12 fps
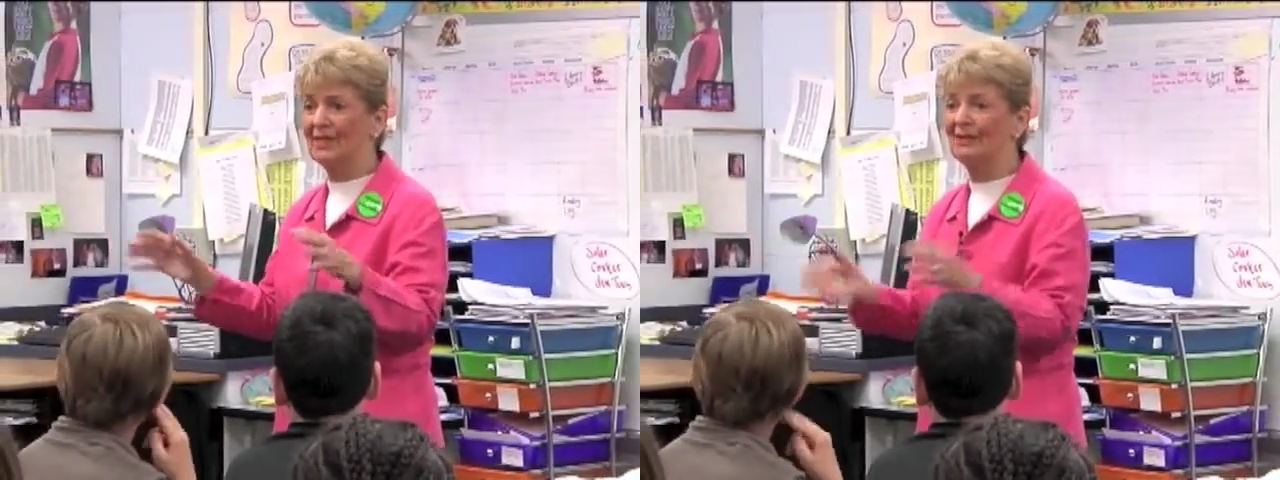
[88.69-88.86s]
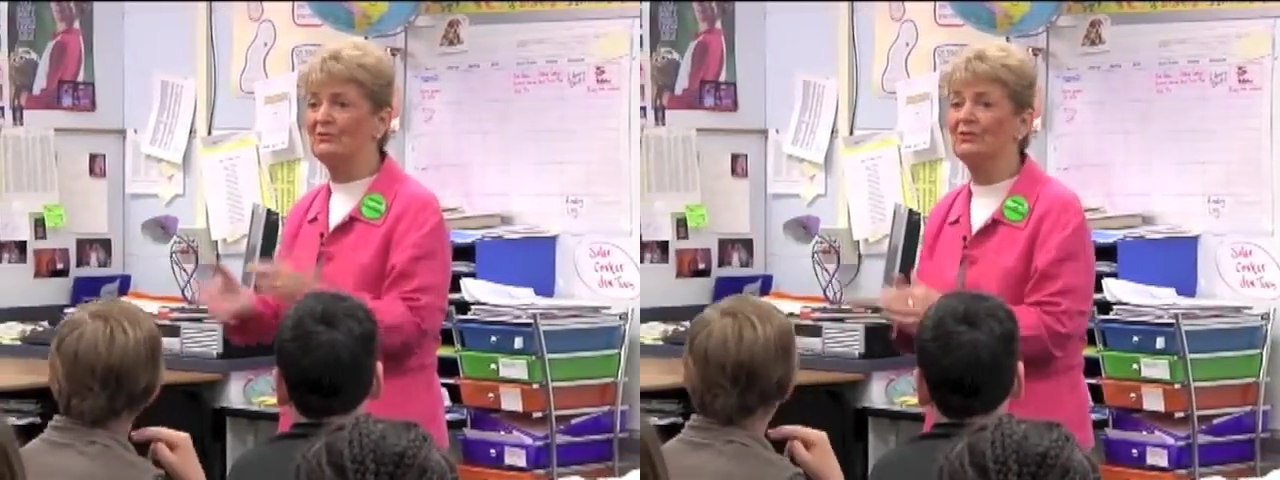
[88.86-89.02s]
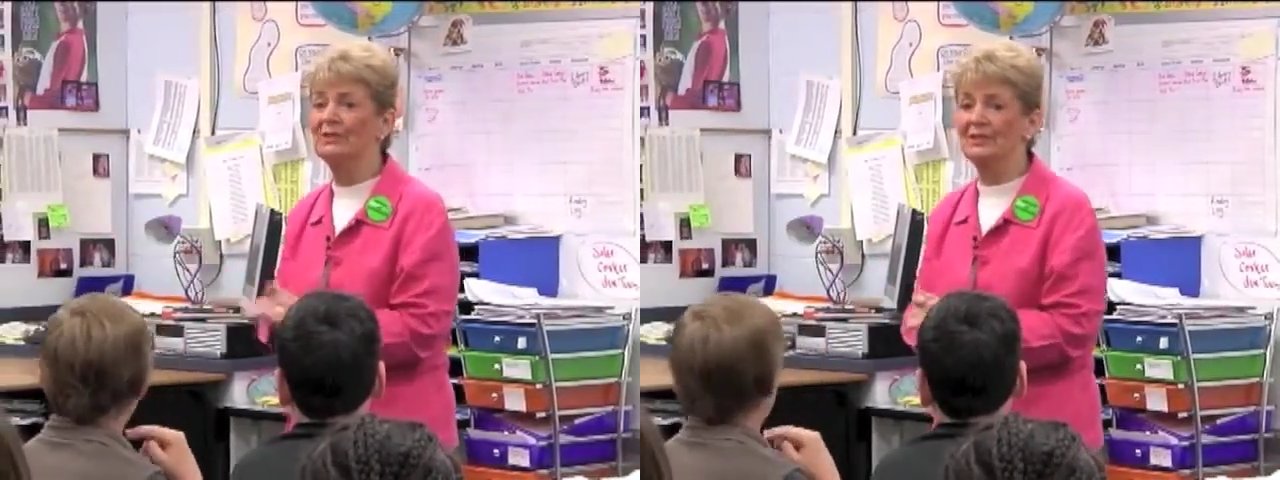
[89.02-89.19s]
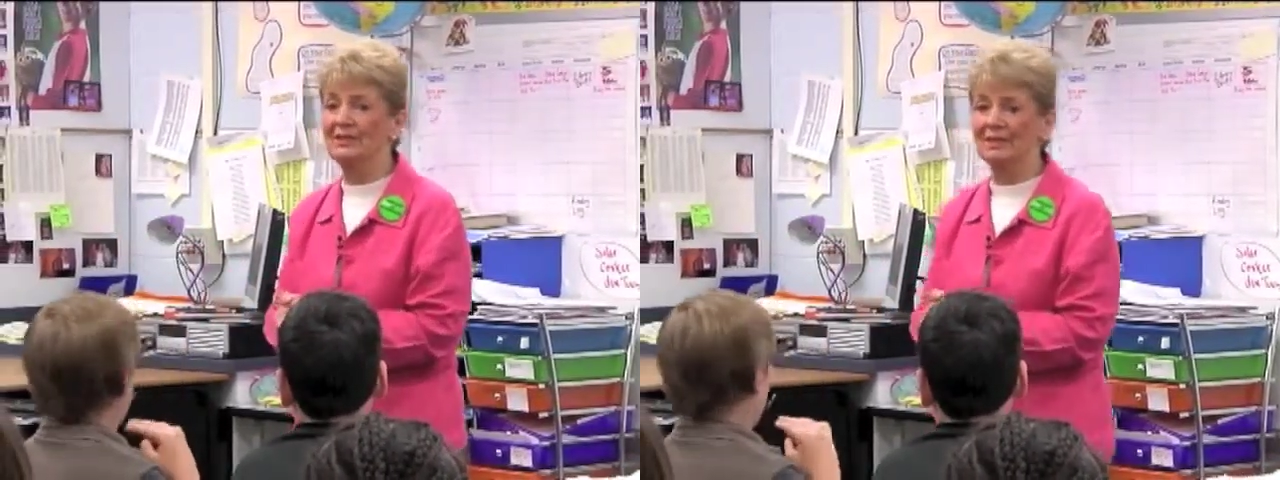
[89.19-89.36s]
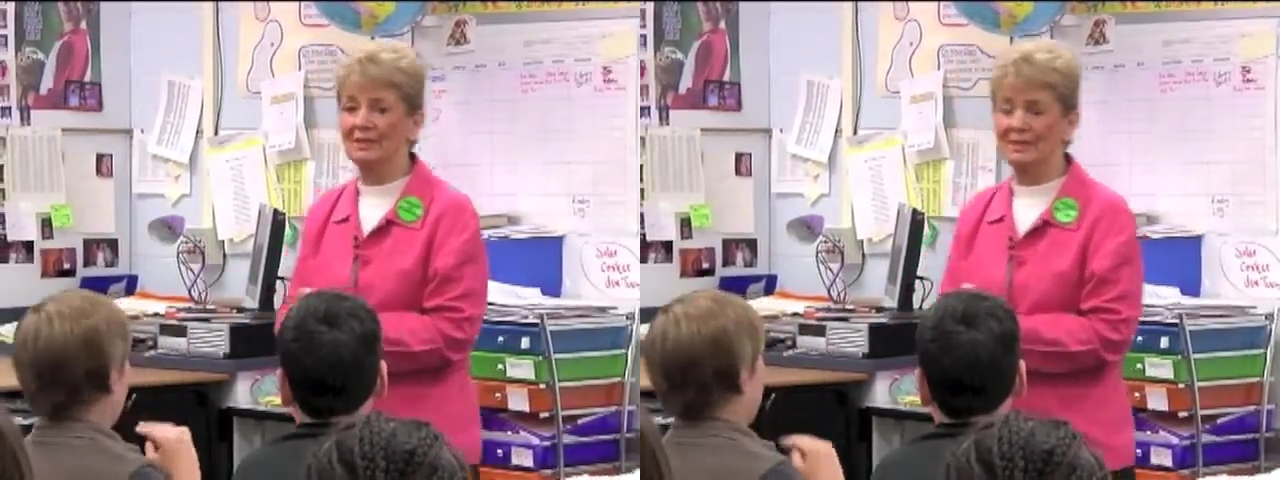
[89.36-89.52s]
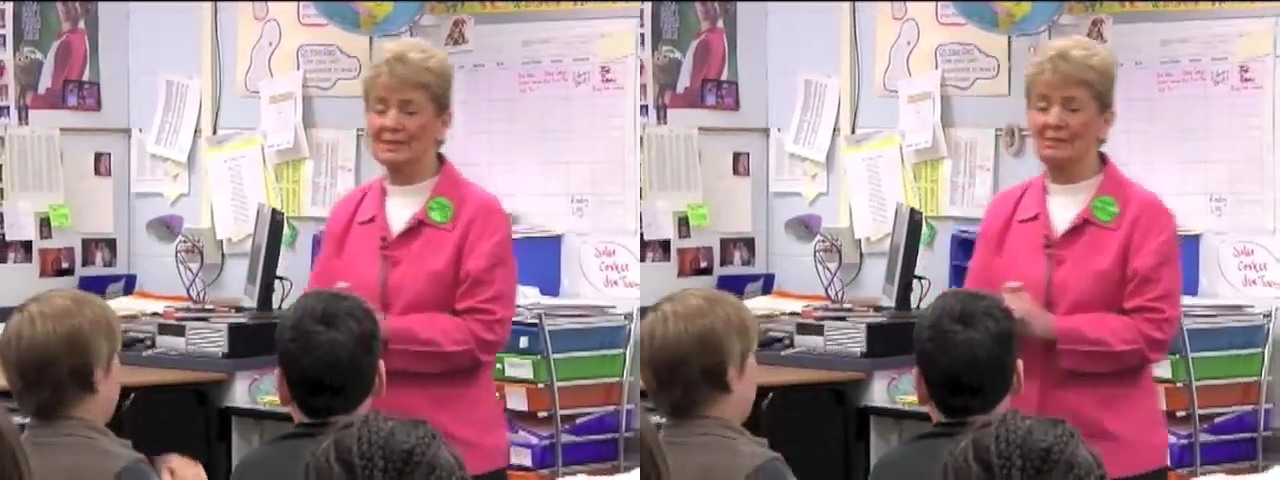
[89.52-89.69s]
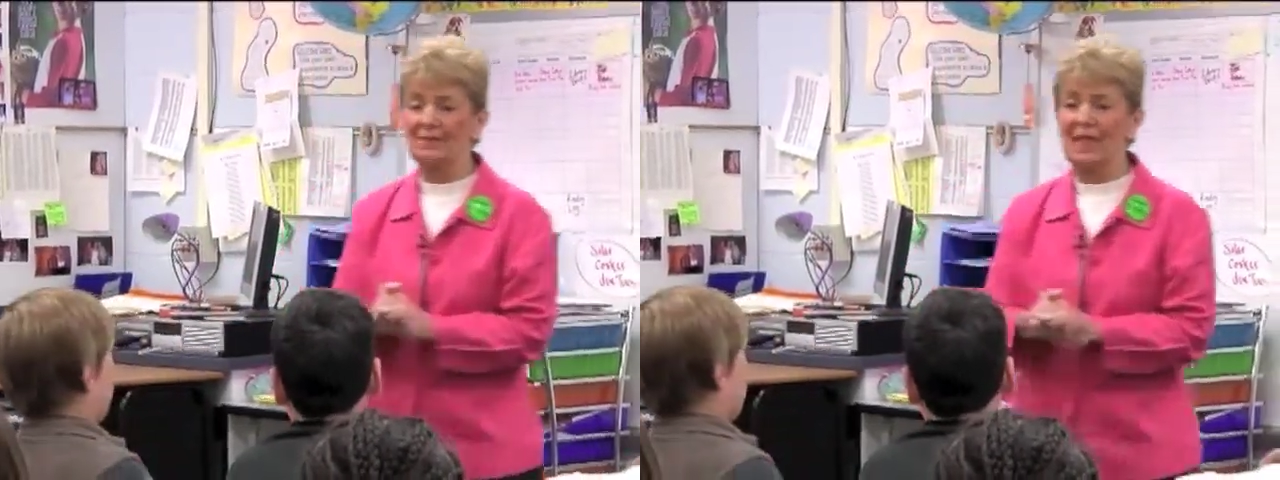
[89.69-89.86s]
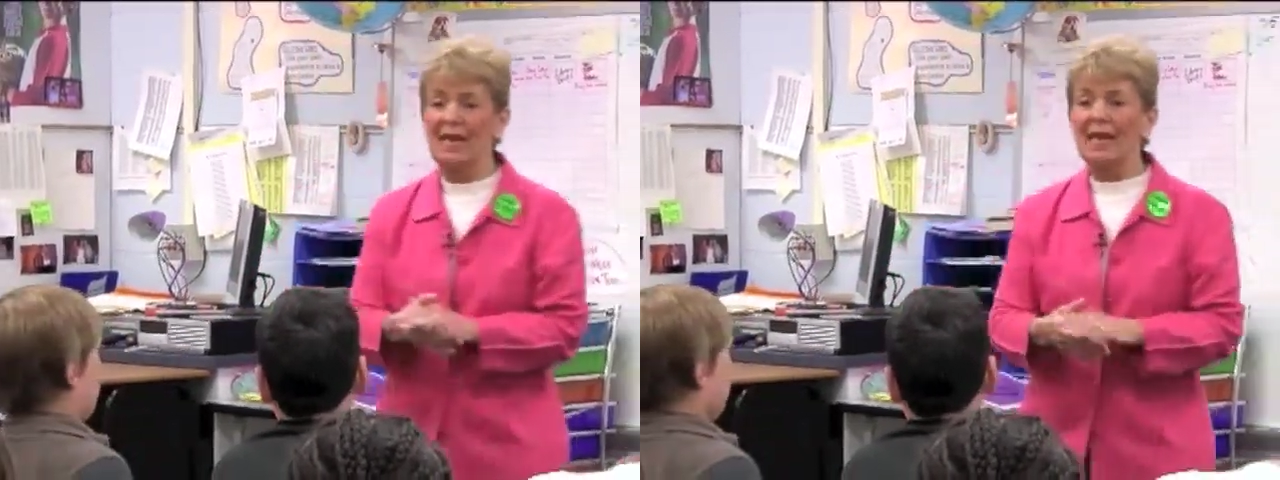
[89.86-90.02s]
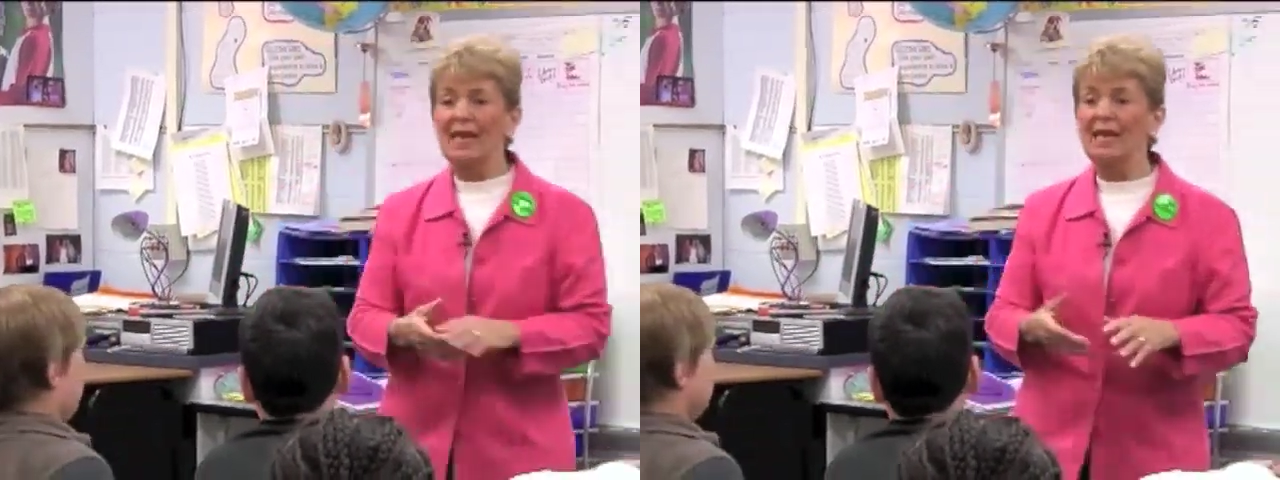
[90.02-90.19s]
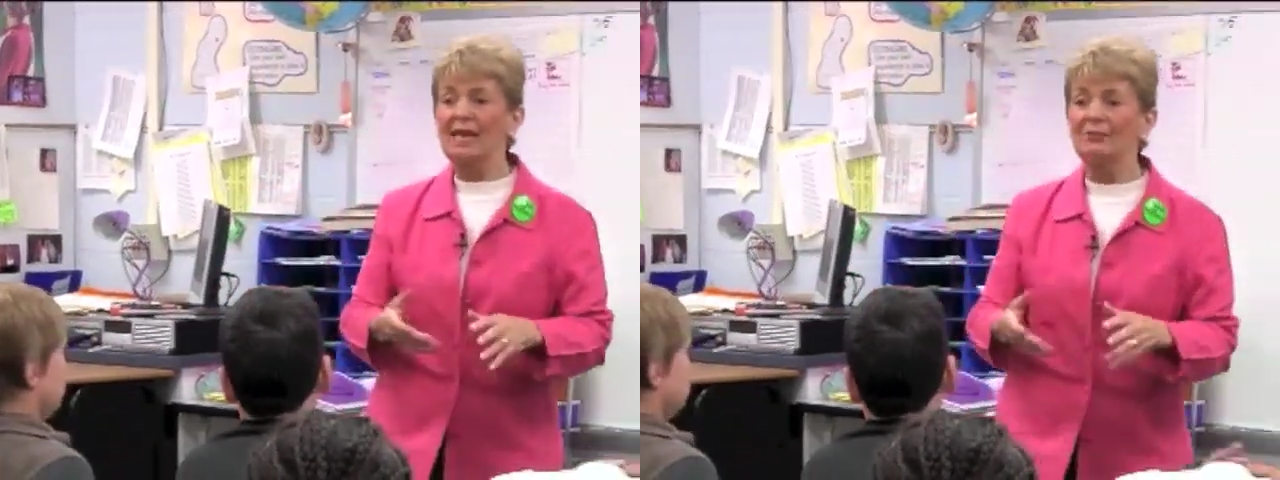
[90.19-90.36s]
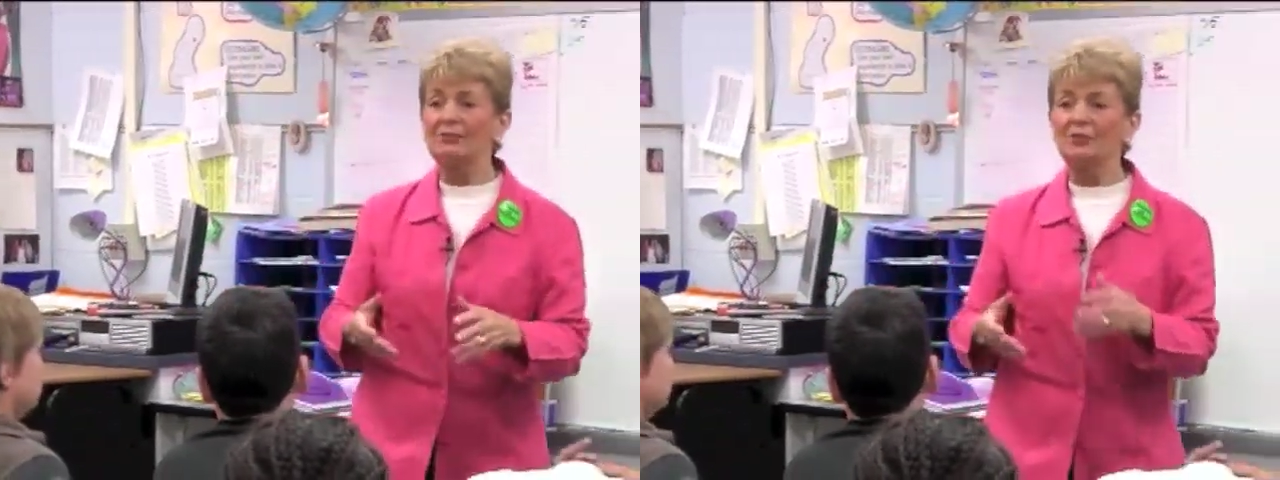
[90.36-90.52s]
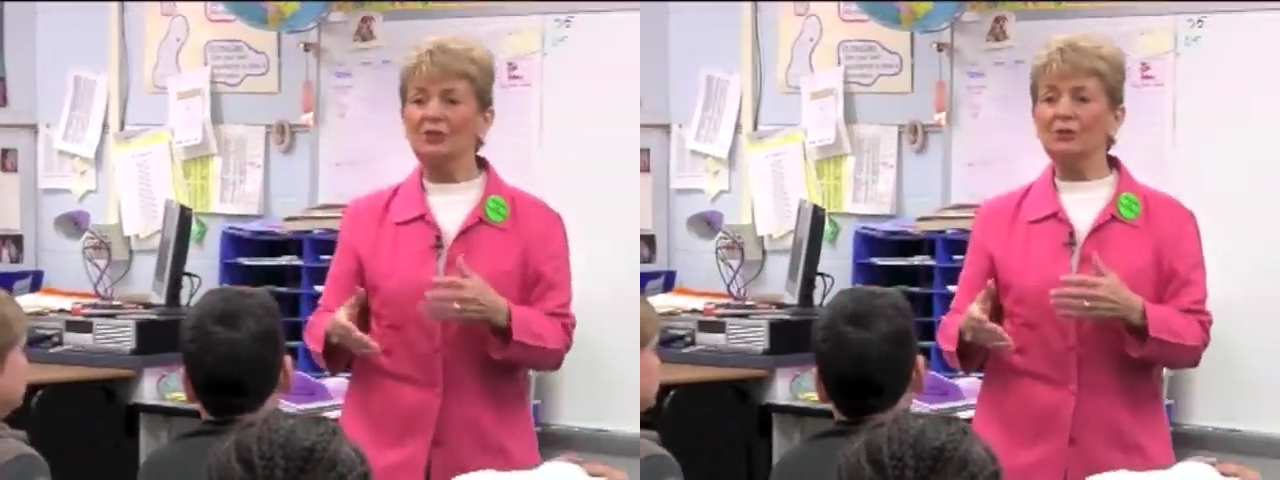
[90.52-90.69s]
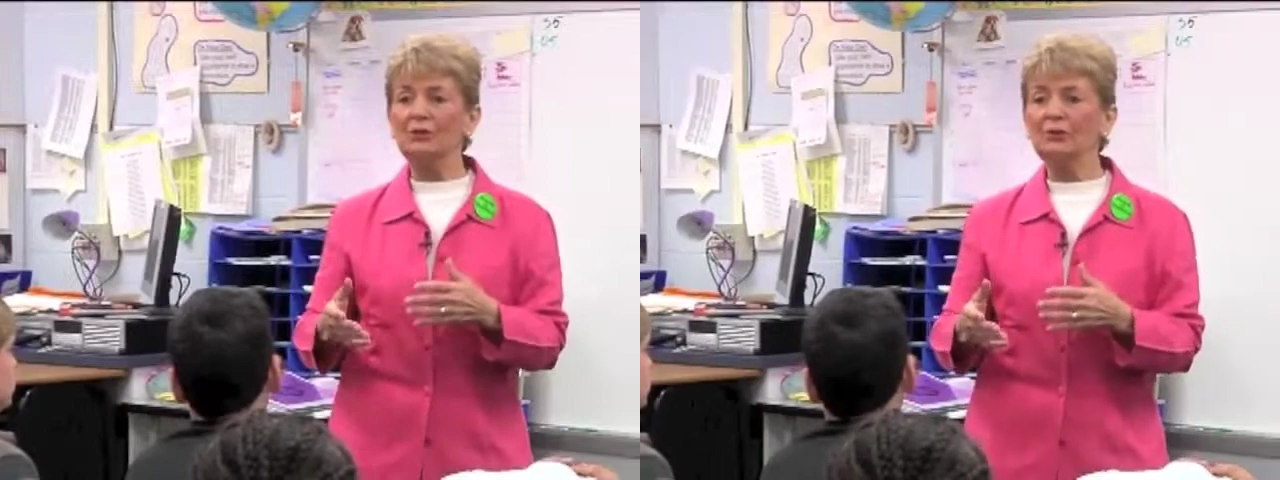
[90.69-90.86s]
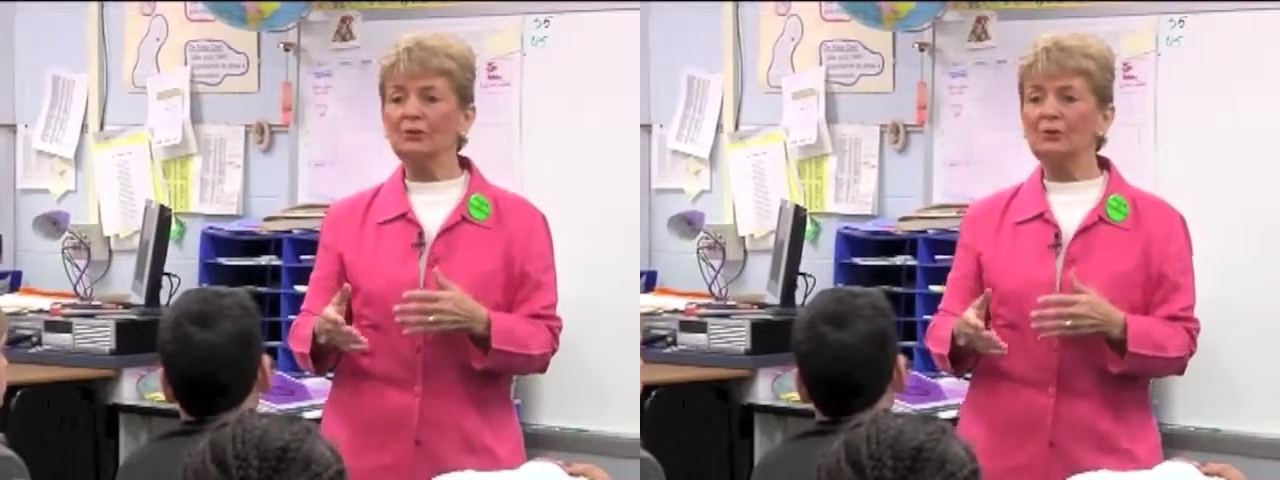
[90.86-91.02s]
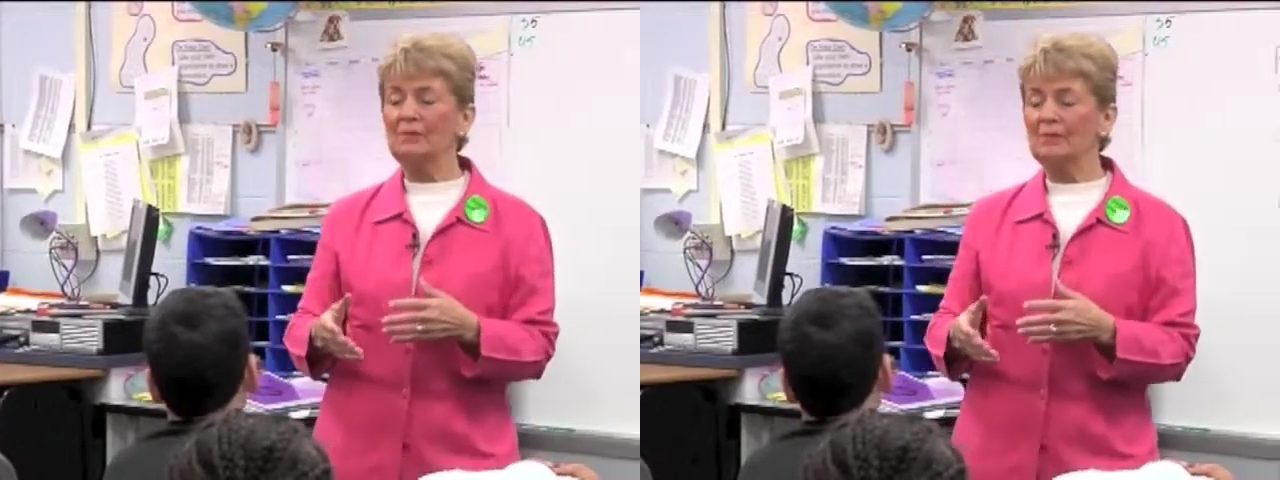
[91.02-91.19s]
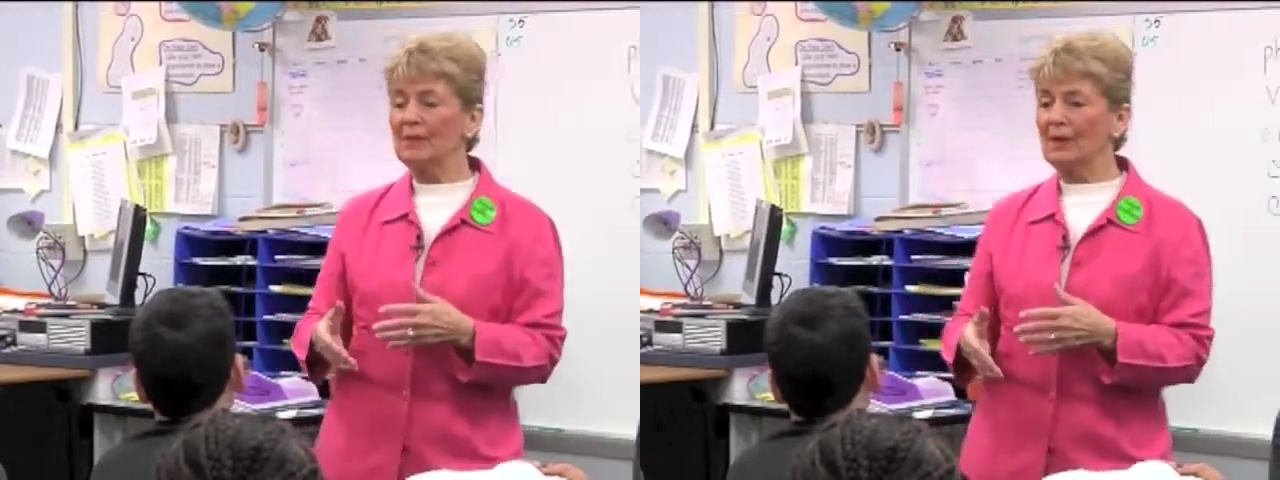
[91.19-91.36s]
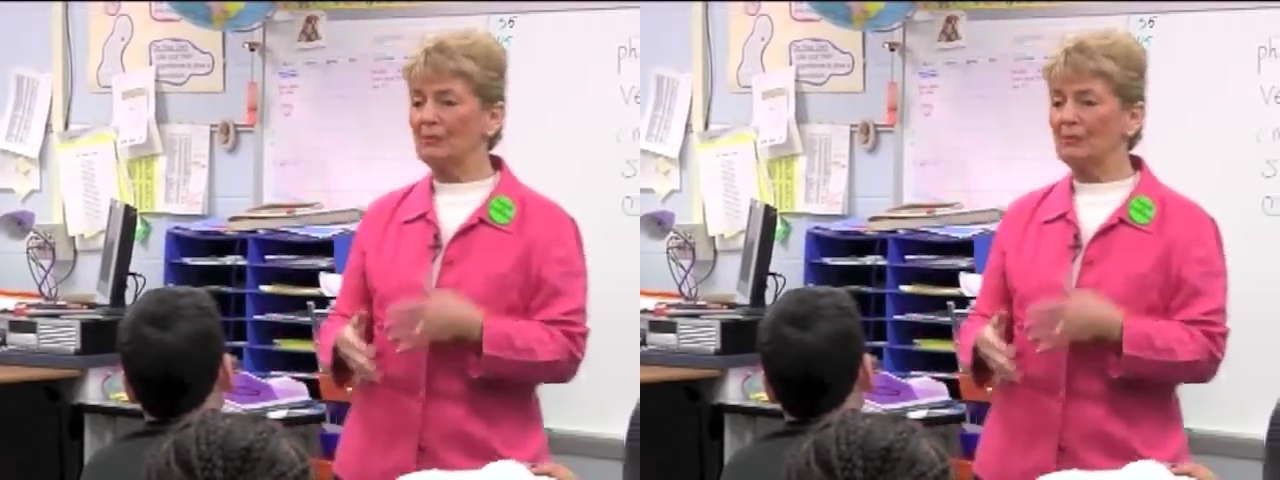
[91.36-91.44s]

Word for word: Like, for instance, if you